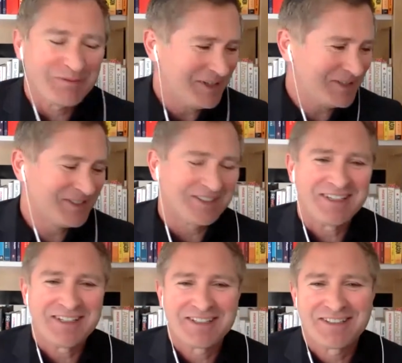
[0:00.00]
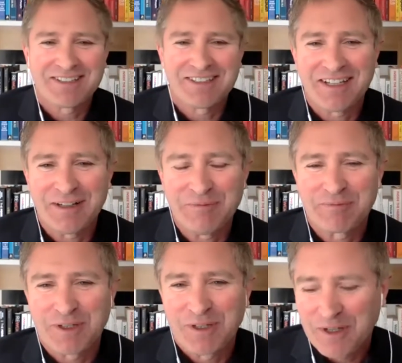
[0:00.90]
yes.
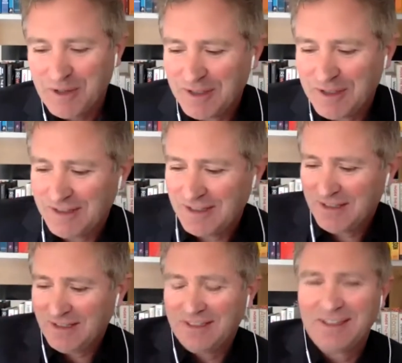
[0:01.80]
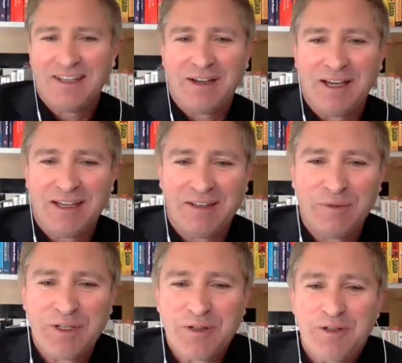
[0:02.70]
And
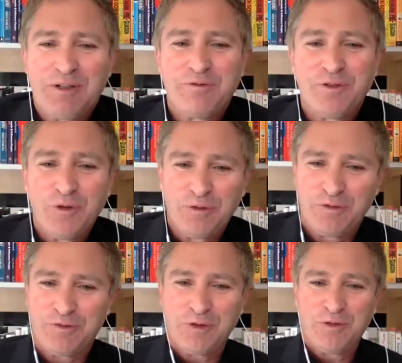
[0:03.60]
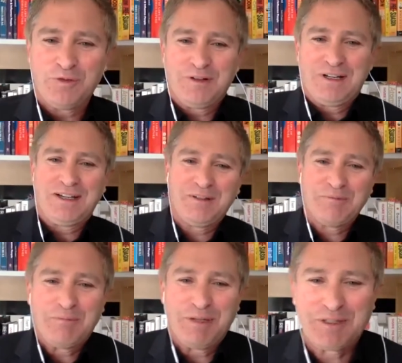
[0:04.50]
when you're in full
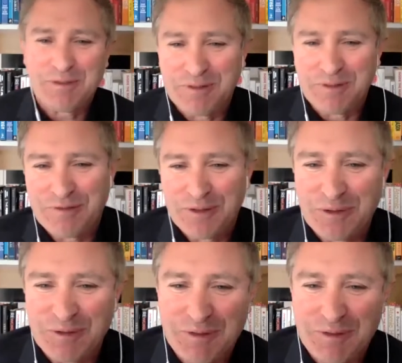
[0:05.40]
momentum and full.